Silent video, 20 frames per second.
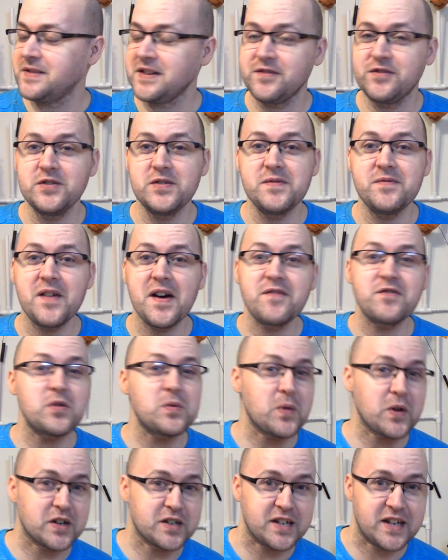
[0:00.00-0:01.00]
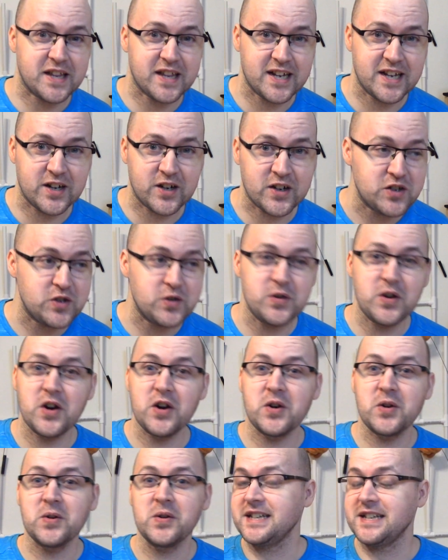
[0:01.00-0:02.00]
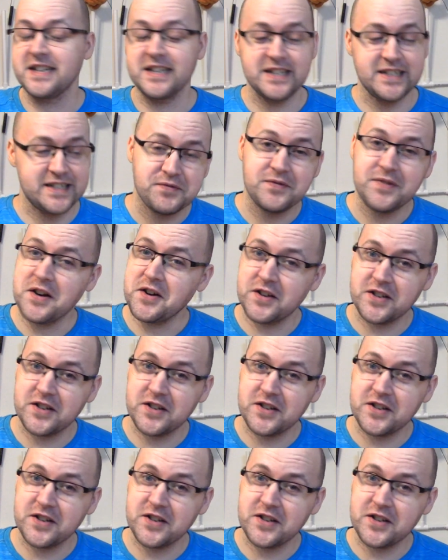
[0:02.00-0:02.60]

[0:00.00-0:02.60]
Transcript: But if you've ever worked in theater, you know that it is very